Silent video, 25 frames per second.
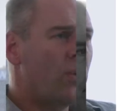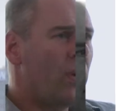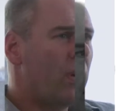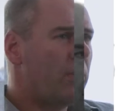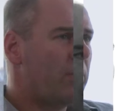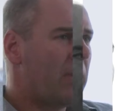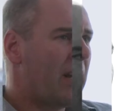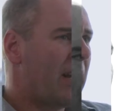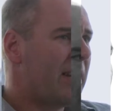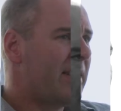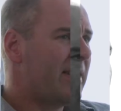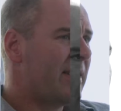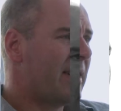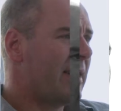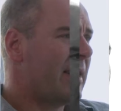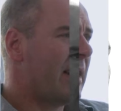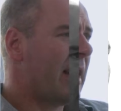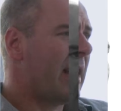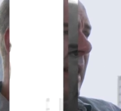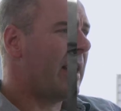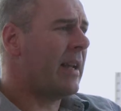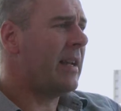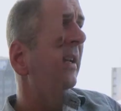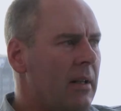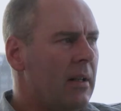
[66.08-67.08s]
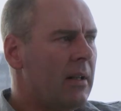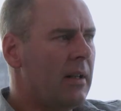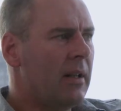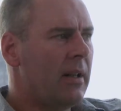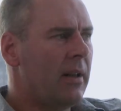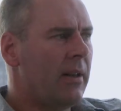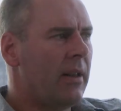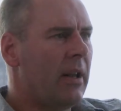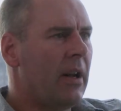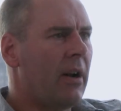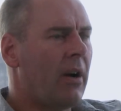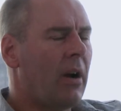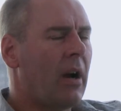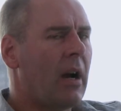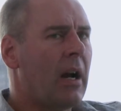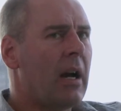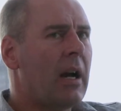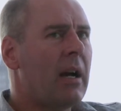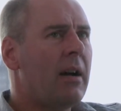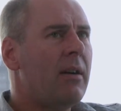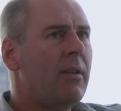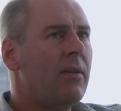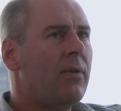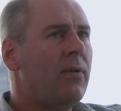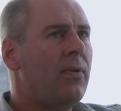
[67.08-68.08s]
the workplace today. There are
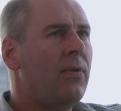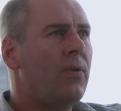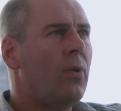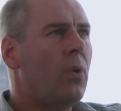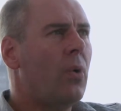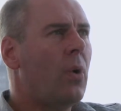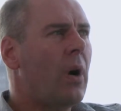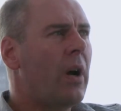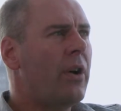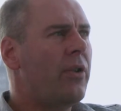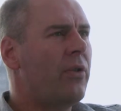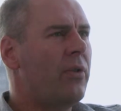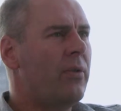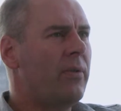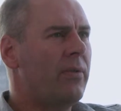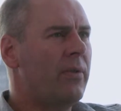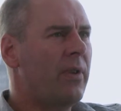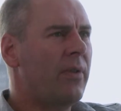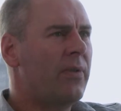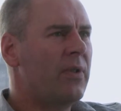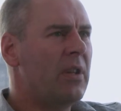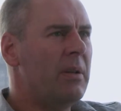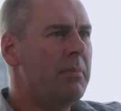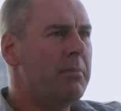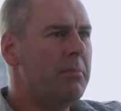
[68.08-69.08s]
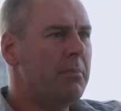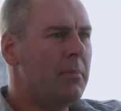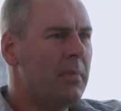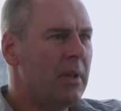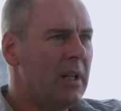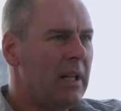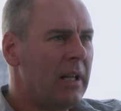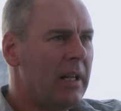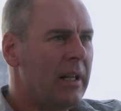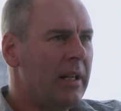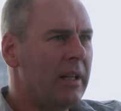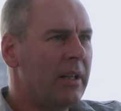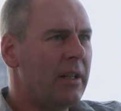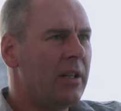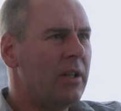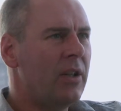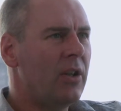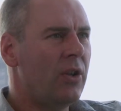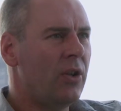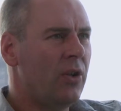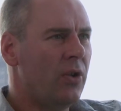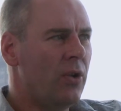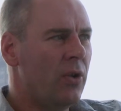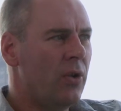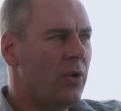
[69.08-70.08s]
450 million
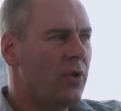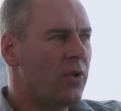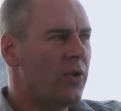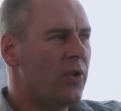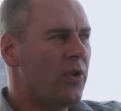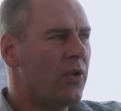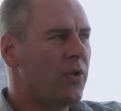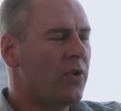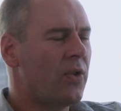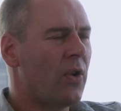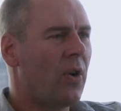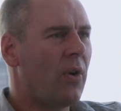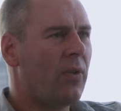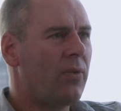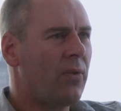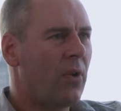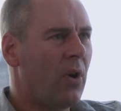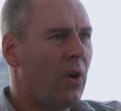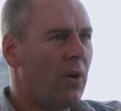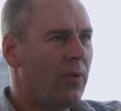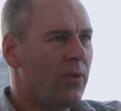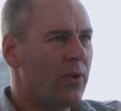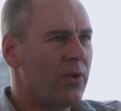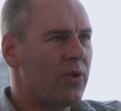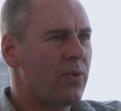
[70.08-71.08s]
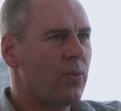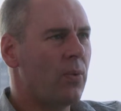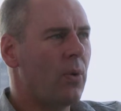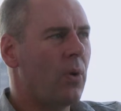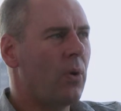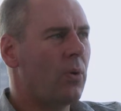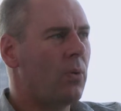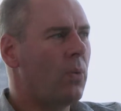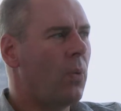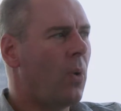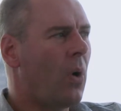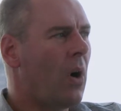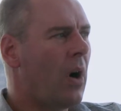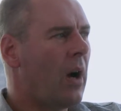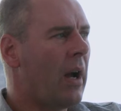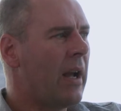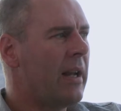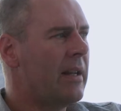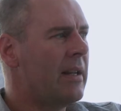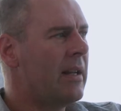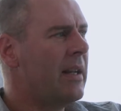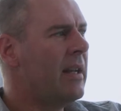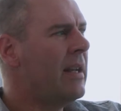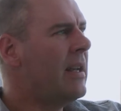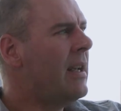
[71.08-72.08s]
users of Office worldwide.
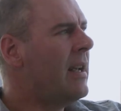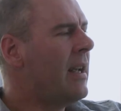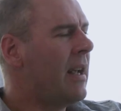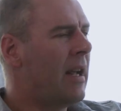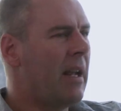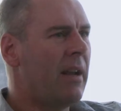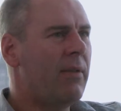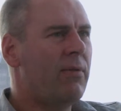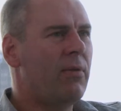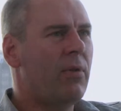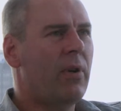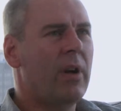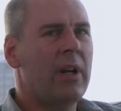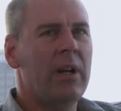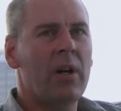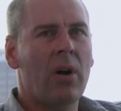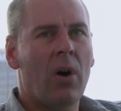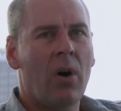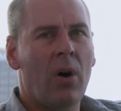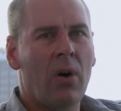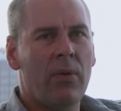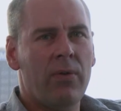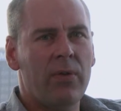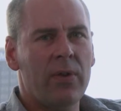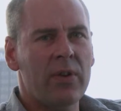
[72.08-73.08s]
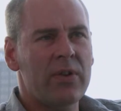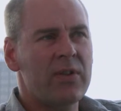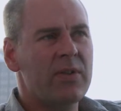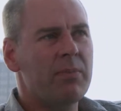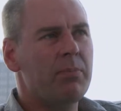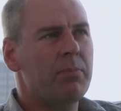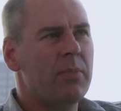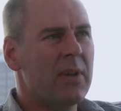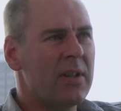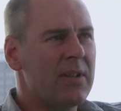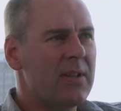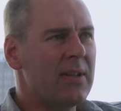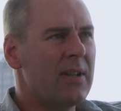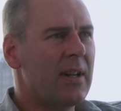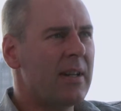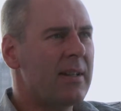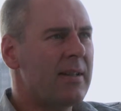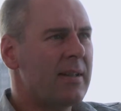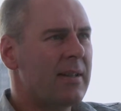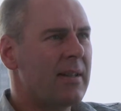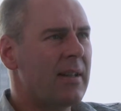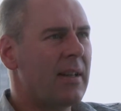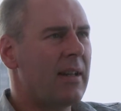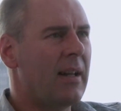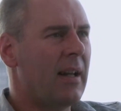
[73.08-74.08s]
Every office
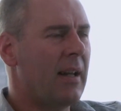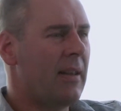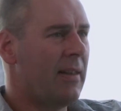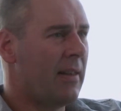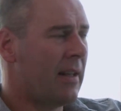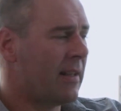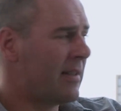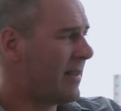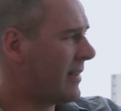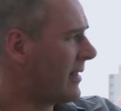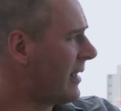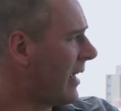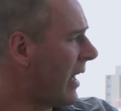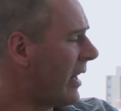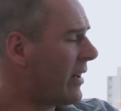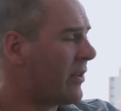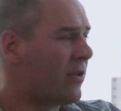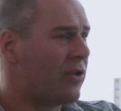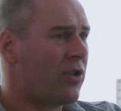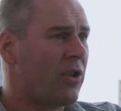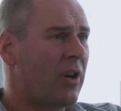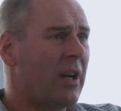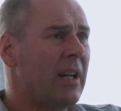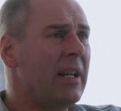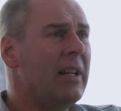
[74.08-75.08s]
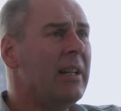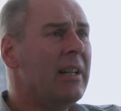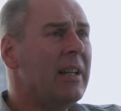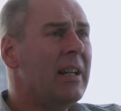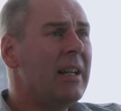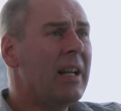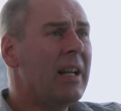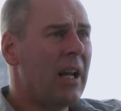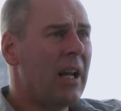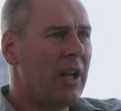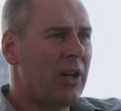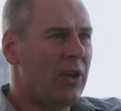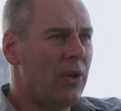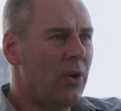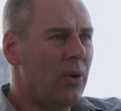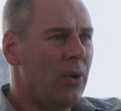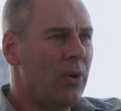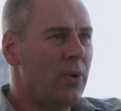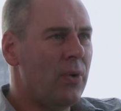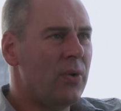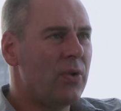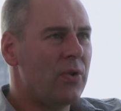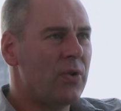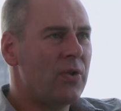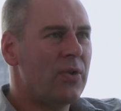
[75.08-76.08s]
business in this country
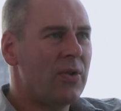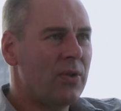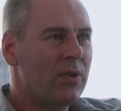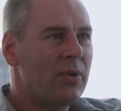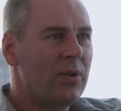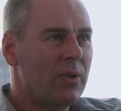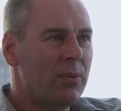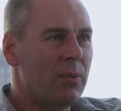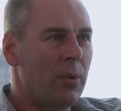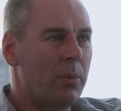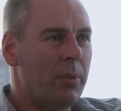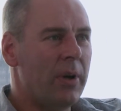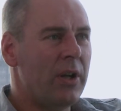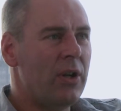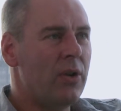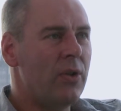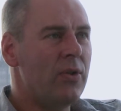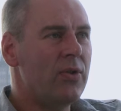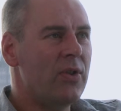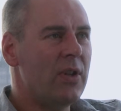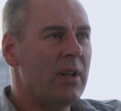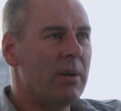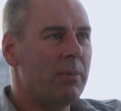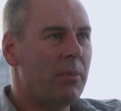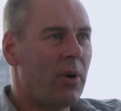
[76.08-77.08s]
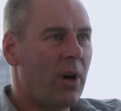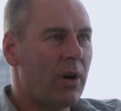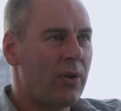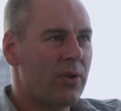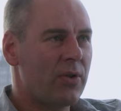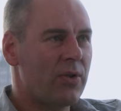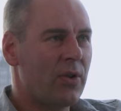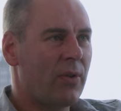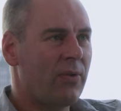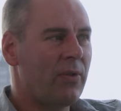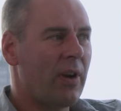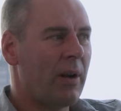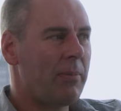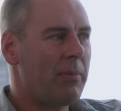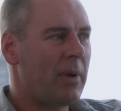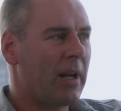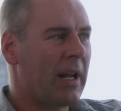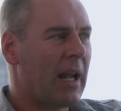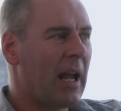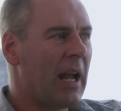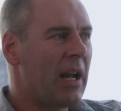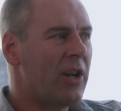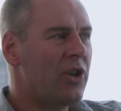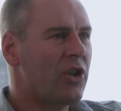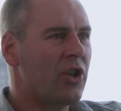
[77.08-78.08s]
use will be using a Microsoft
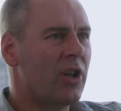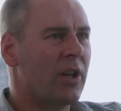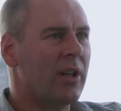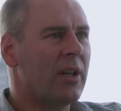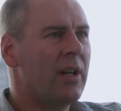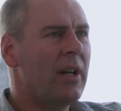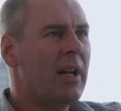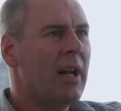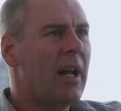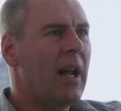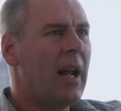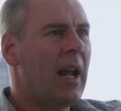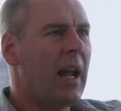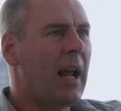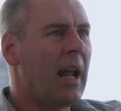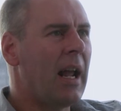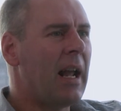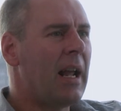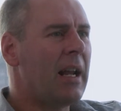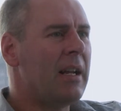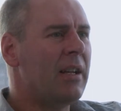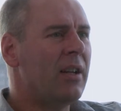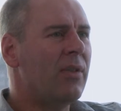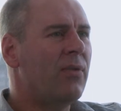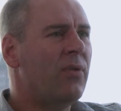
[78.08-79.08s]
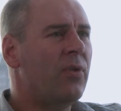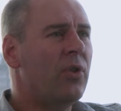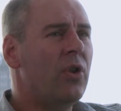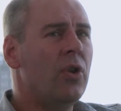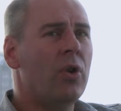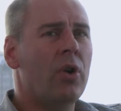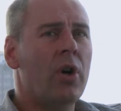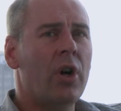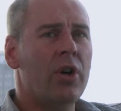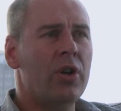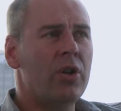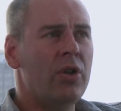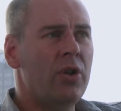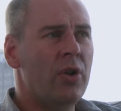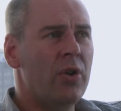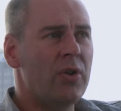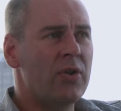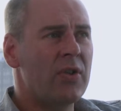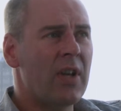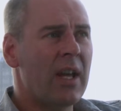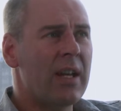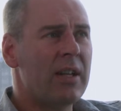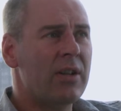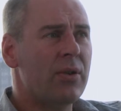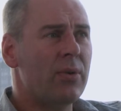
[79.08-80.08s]
application. And if you're going to use
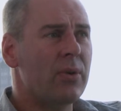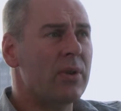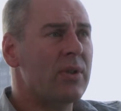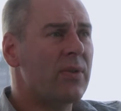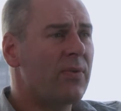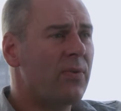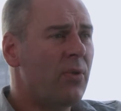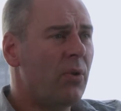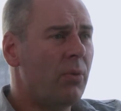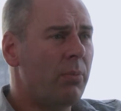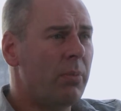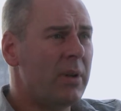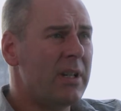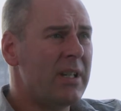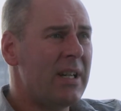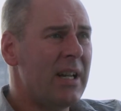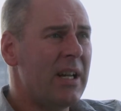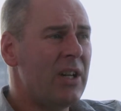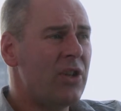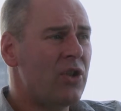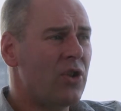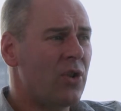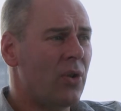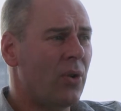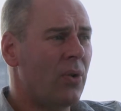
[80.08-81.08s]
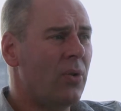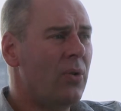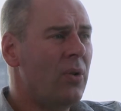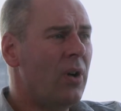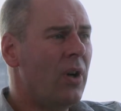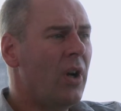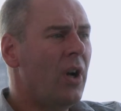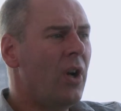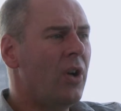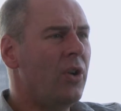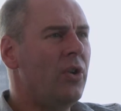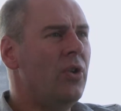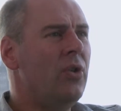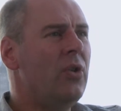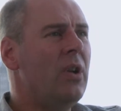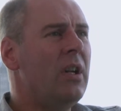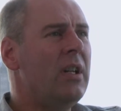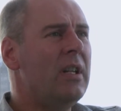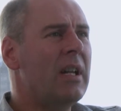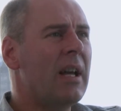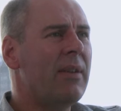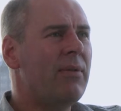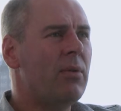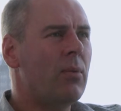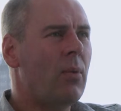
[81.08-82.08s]
that to its full potential, you need
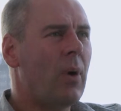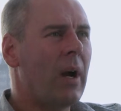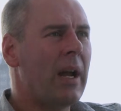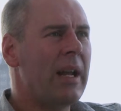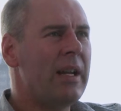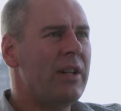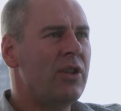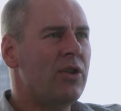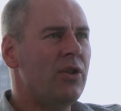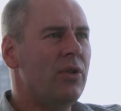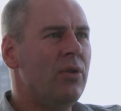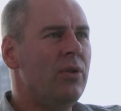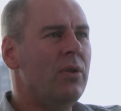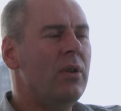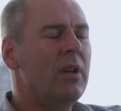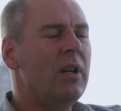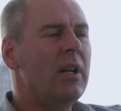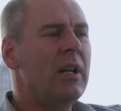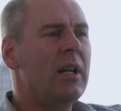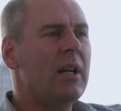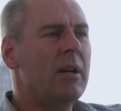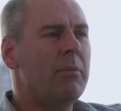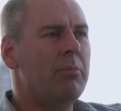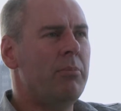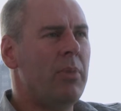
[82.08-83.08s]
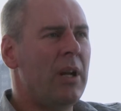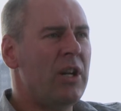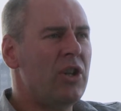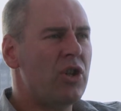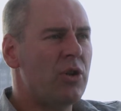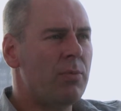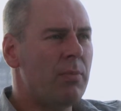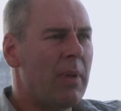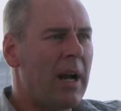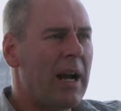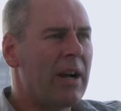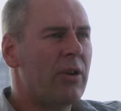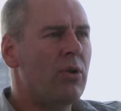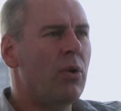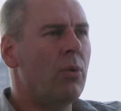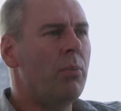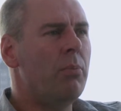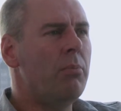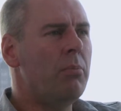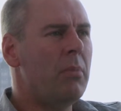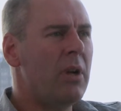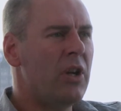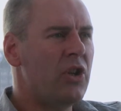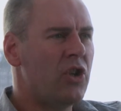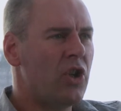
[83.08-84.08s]
to have a way to benchmark or
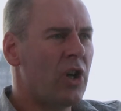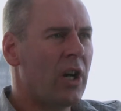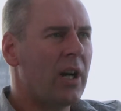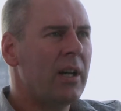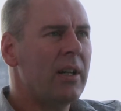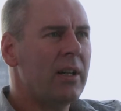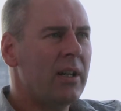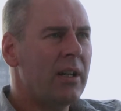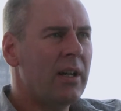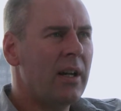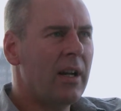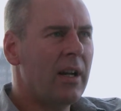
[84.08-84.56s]
measure